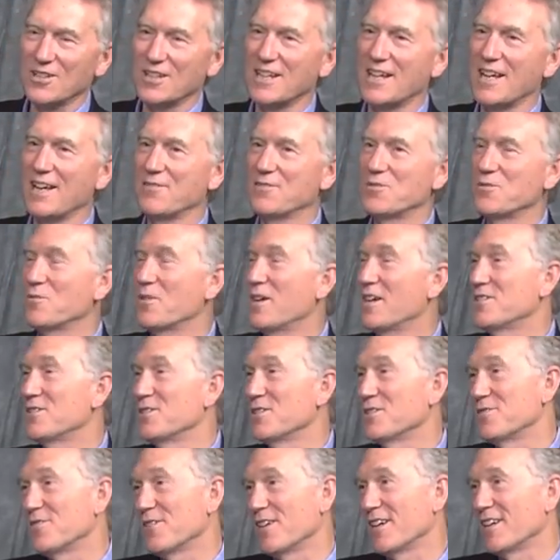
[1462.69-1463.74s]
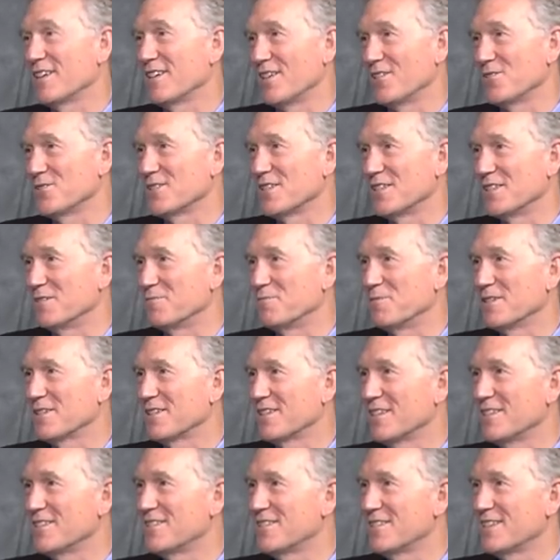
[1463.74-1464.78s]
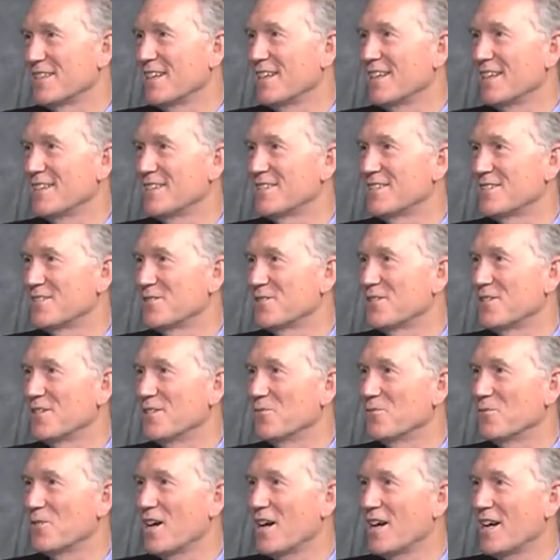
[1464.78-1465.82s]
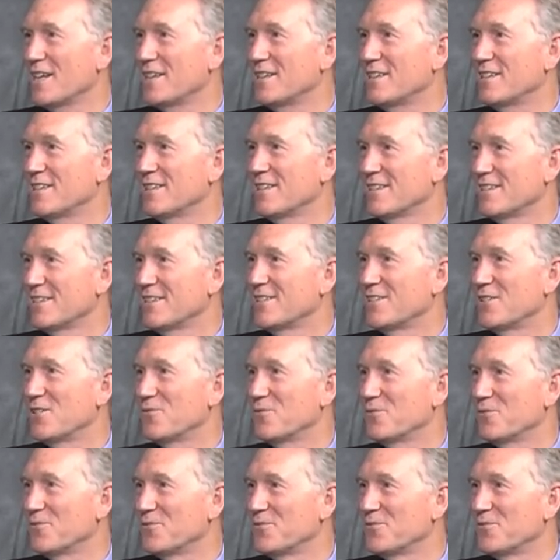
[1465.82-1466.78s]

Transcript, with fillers: going to have to watch this very closely because yeah. it's the ride. It, it, it's the, it's